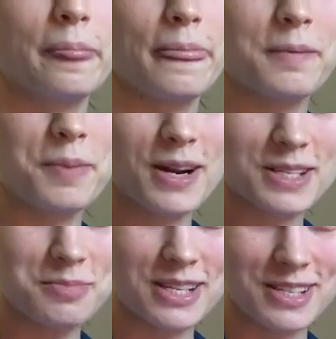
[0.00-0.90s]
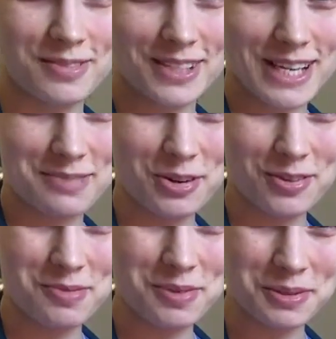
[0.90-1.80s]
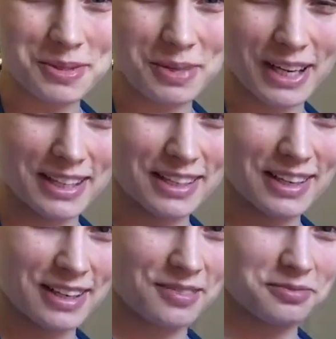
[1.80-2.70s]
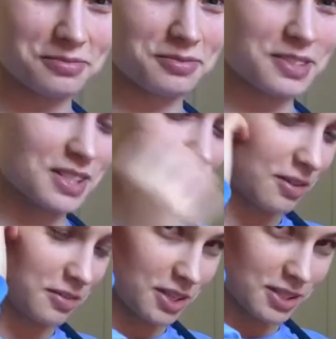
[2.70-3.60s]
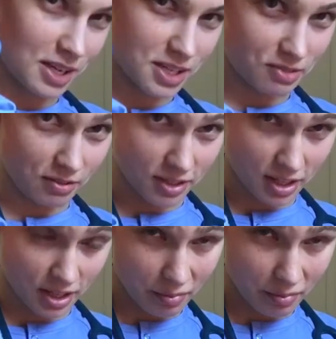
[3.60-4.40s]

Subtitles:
approximation, which has more for wounds, but I can kind of see how the size of everything.